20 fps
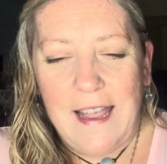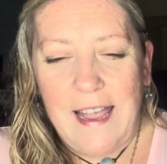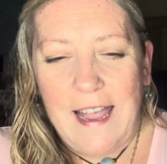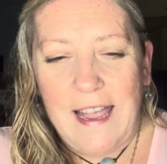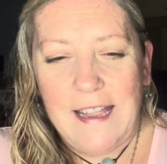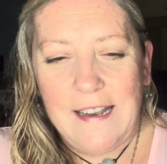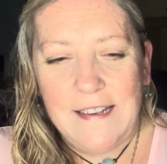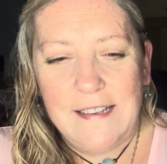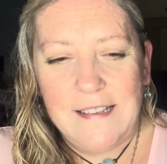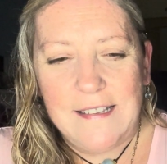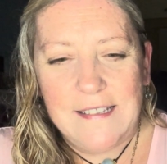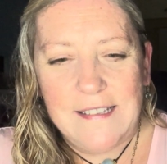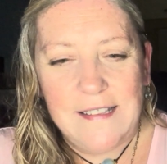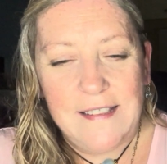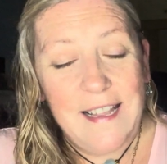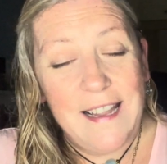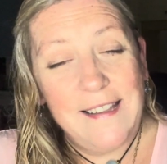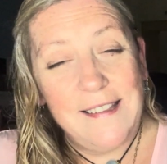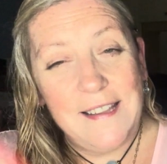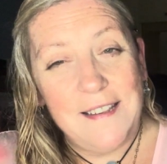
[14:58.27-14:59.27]
and
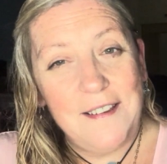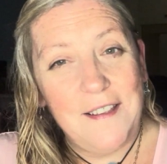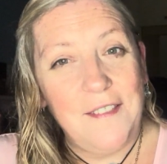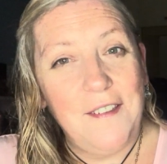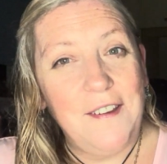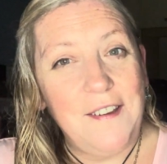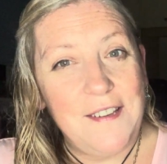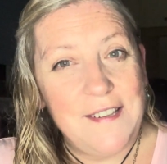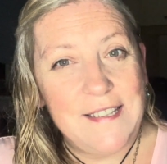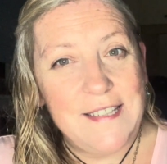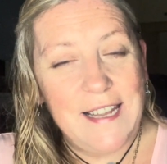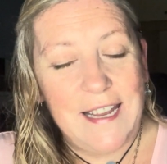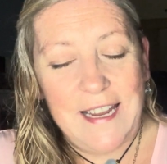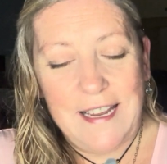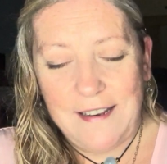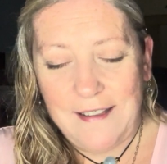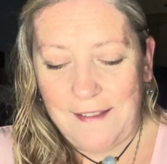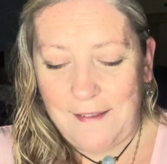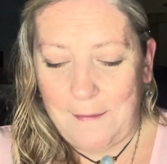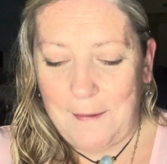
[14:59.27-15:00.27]
that's another
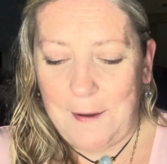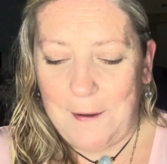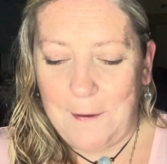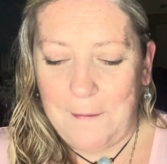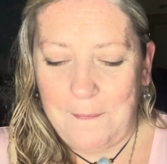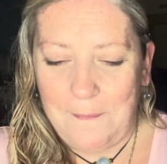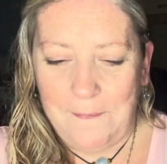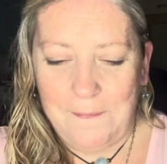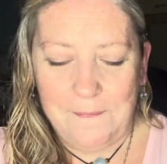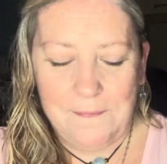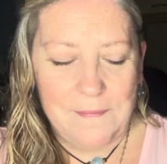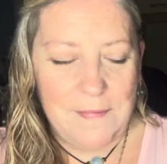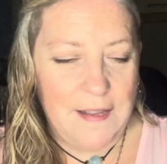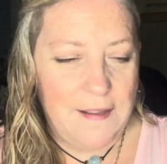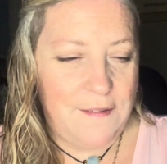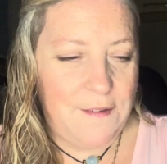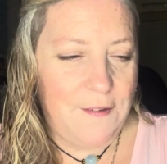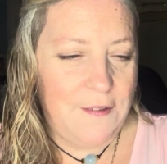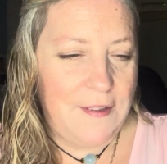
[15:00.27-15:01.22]
sign as well. So